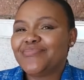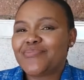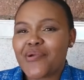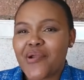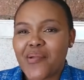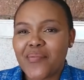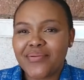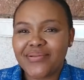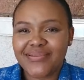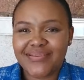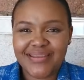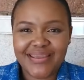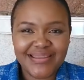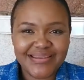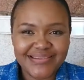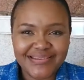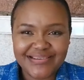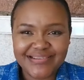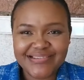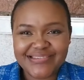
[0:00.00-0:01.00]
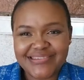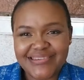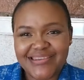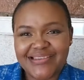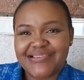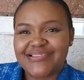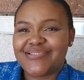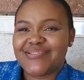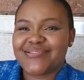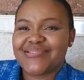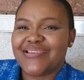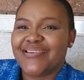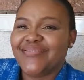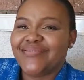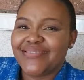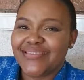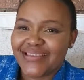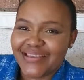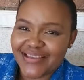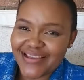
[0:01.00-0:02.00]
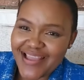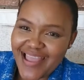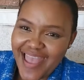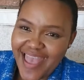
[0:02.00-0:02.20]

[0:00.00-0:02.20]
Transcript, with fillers: probably it'll end in tears or something